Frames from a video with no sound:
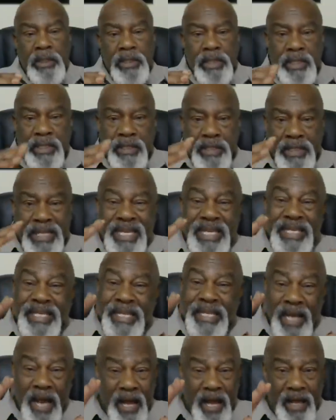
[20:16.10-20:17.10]
is
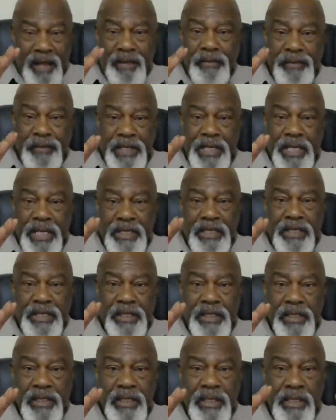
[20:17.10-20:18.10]
his
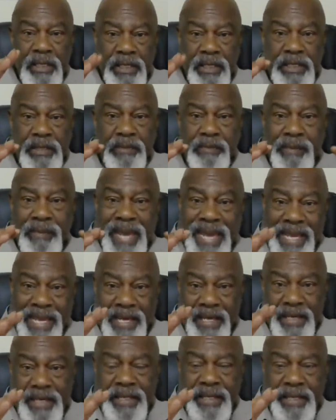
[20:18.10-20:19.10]
confidence in his
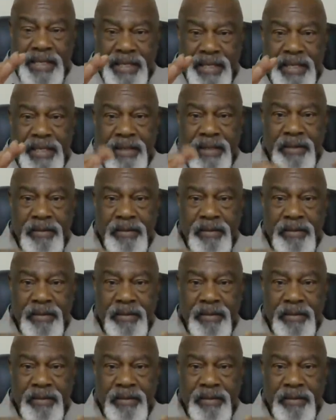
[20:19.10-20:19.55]
manhood.